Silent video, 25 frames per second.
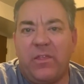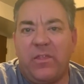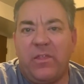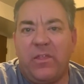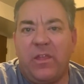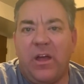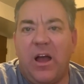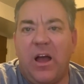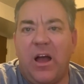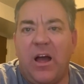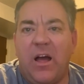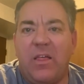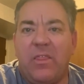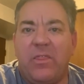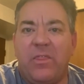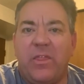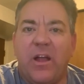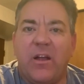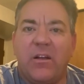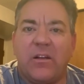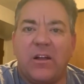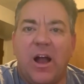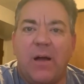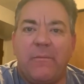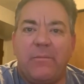uh, their
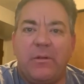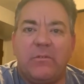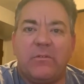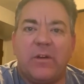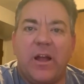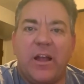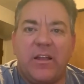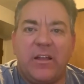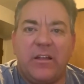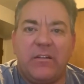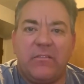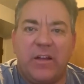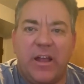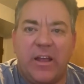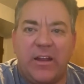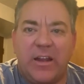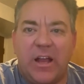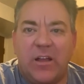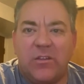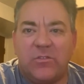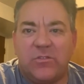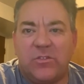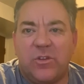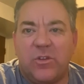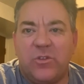copyright ran out,
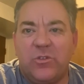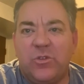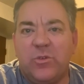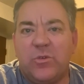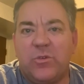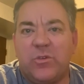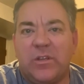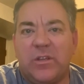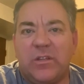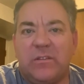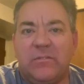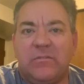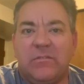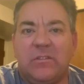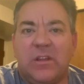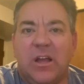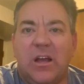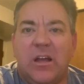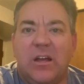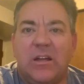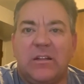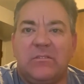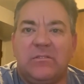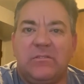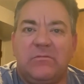so you could
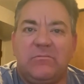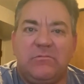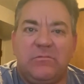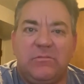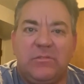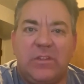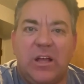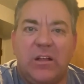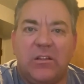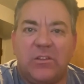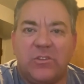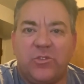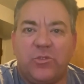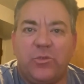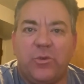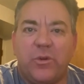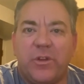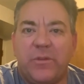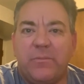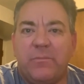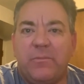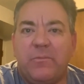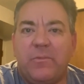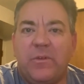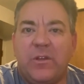uh, tell a story
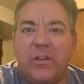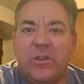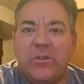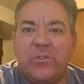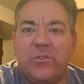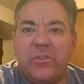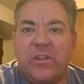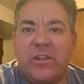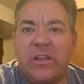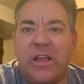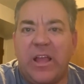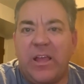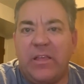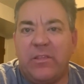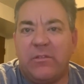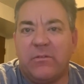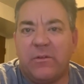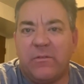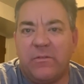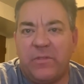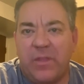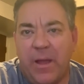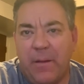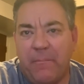using either of them.